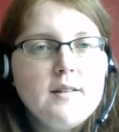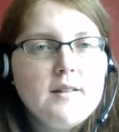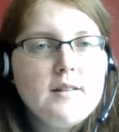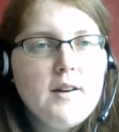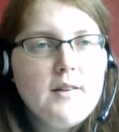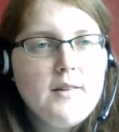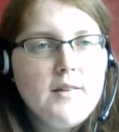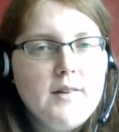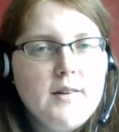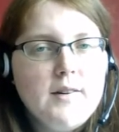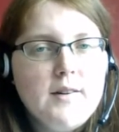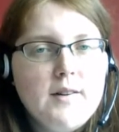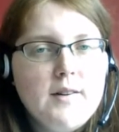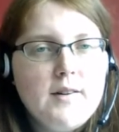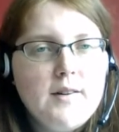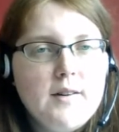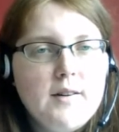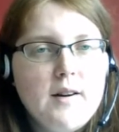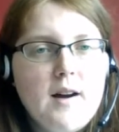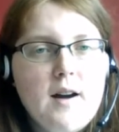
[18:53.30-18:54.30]
So
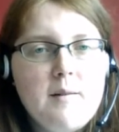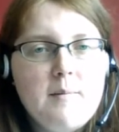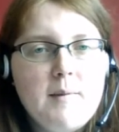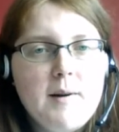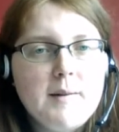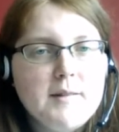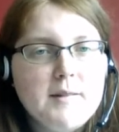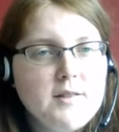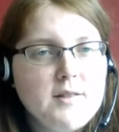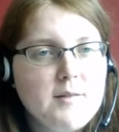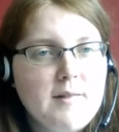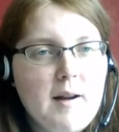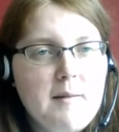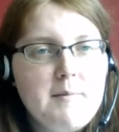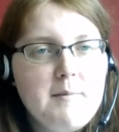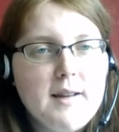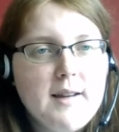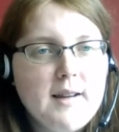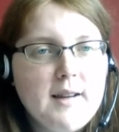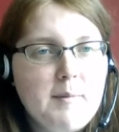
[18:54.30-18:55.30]
I'm going to stop
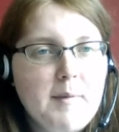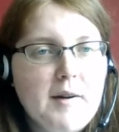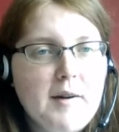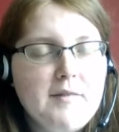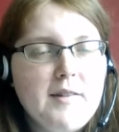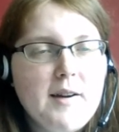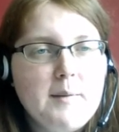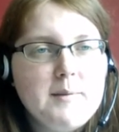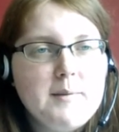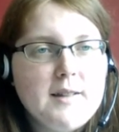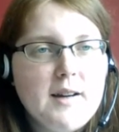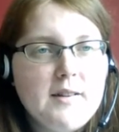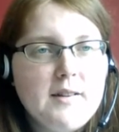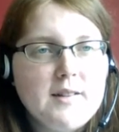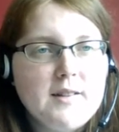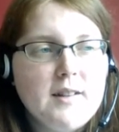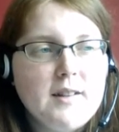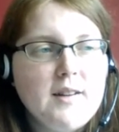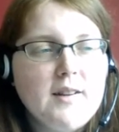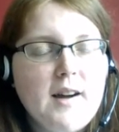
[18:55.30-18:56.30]
rambling about frames now
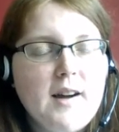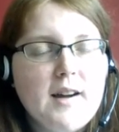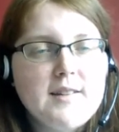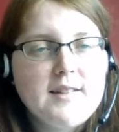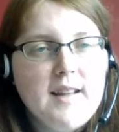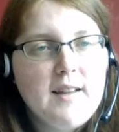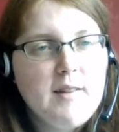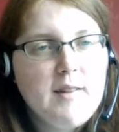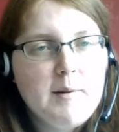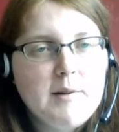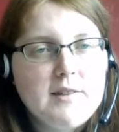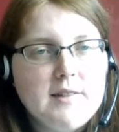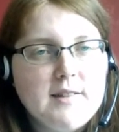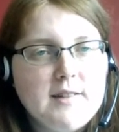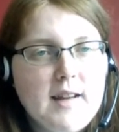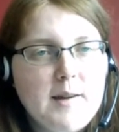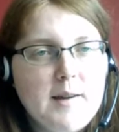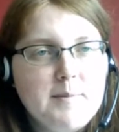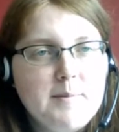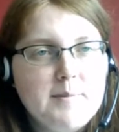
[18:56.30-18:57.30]
because I don't actually have that much to
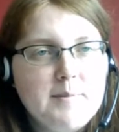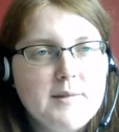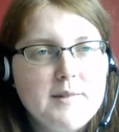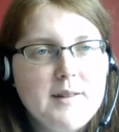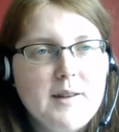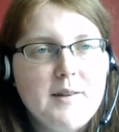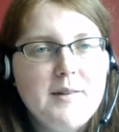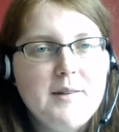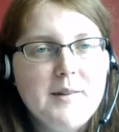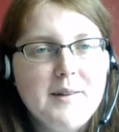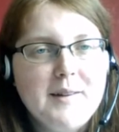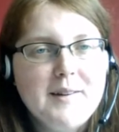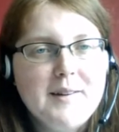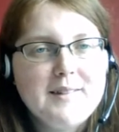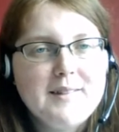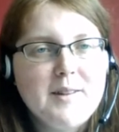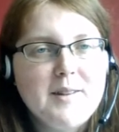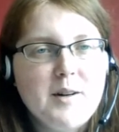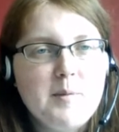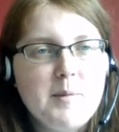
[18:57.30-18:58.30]
say. So I'm going to
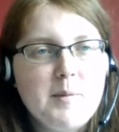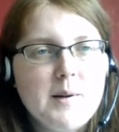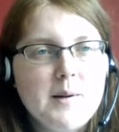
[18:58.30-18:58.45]
stop.